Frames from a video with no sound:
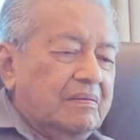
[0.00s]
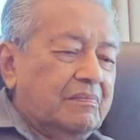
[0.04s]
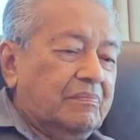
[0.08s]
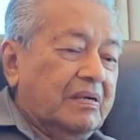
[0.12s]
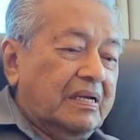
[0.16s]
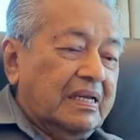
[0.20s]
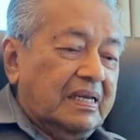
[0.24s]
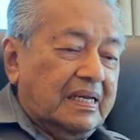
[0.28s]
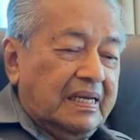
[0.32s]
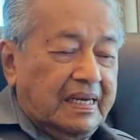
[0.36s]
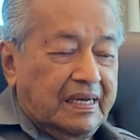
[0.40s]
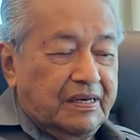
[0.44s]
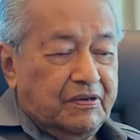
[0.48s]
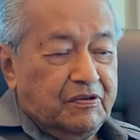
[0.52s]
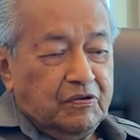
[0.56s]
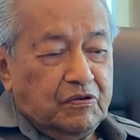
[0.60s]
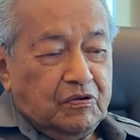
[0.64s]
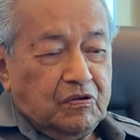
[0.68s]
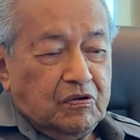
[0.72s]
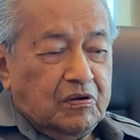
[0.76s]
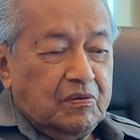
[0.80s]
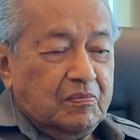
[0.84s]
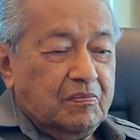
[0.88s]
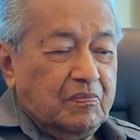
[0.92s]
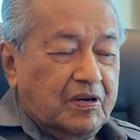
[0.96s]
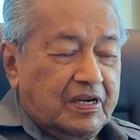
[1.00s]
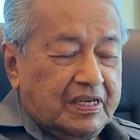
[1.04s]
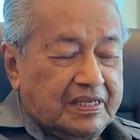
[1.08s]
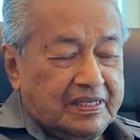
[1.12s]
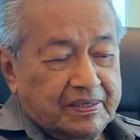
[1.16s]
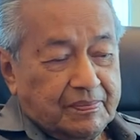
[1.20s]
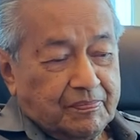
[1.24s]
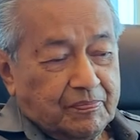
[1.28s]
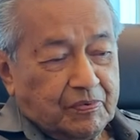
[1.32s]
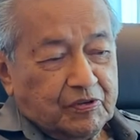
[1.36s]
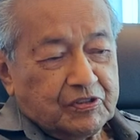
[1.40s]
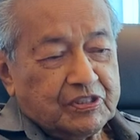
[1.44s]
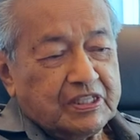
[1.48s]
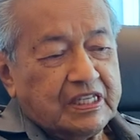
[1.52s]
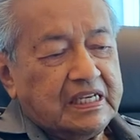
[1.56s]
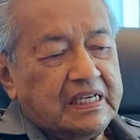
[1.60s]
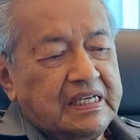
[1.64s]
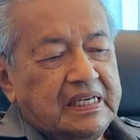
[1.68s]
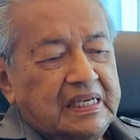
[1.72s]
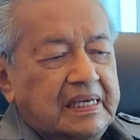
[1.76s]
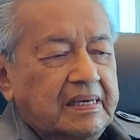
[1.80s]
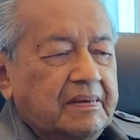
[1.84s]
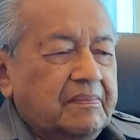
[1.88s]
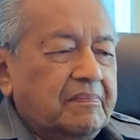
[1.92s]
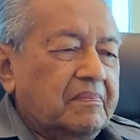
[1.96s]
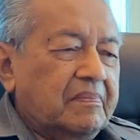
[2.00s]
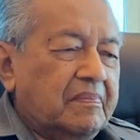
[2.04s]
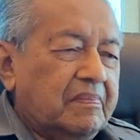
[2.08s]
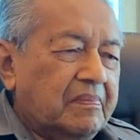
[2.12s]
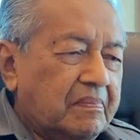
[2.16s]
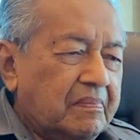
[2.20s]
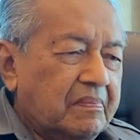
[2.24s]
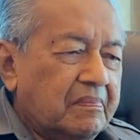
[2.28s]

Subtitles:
Well, I don't know about supporting him,